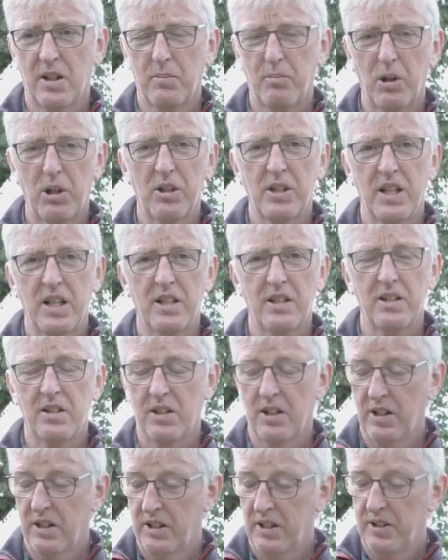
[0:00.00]
pollinated,
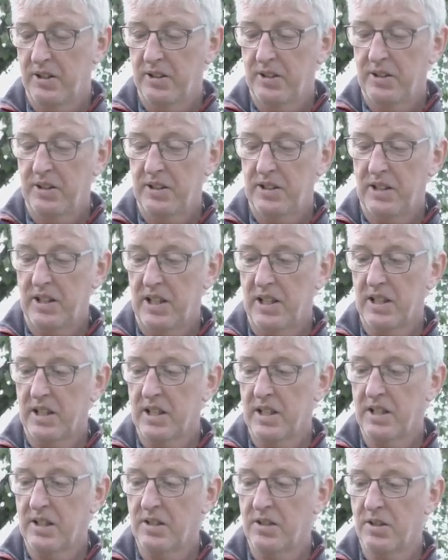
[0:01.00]

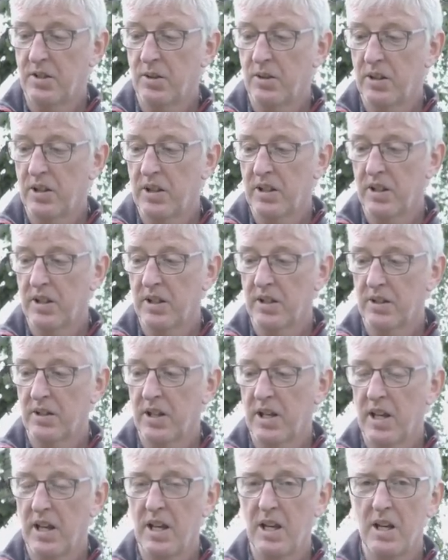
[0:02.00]
and
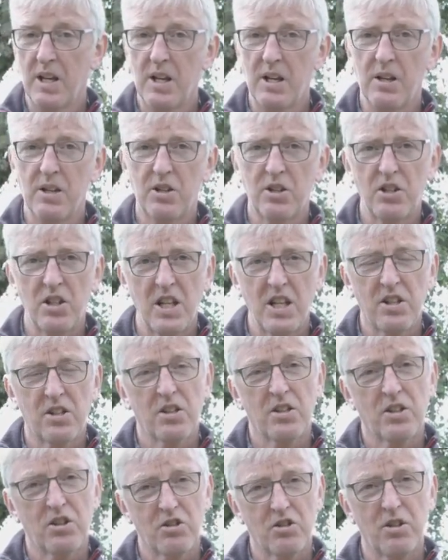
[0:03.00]
the seeds
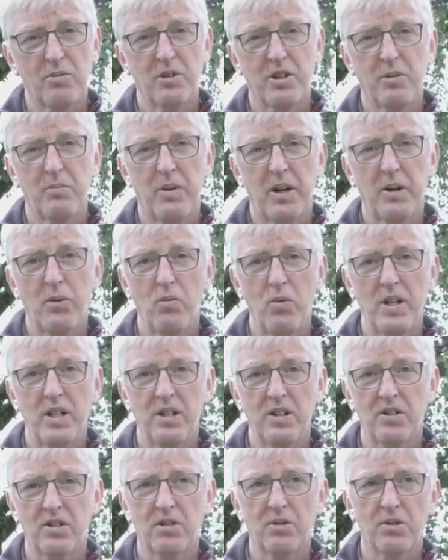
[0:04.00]
are distributed by
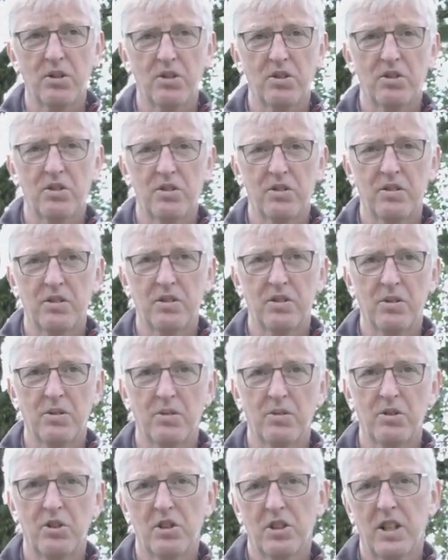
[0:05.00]
wind,
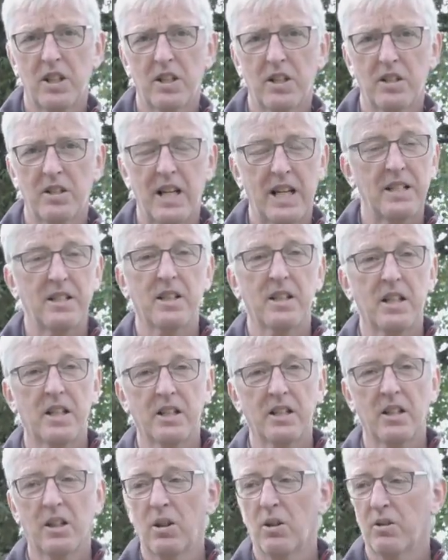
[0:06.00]
so just like a
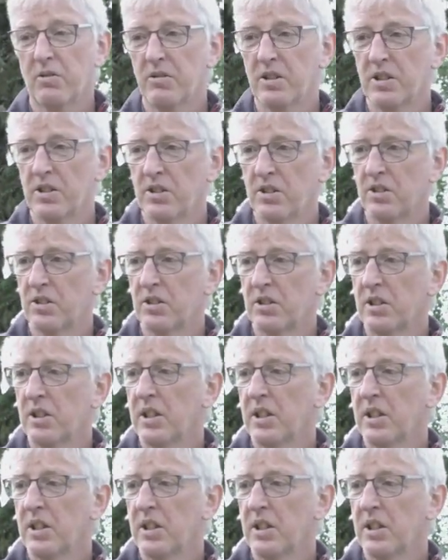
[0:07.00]
dandelion clock, for instance.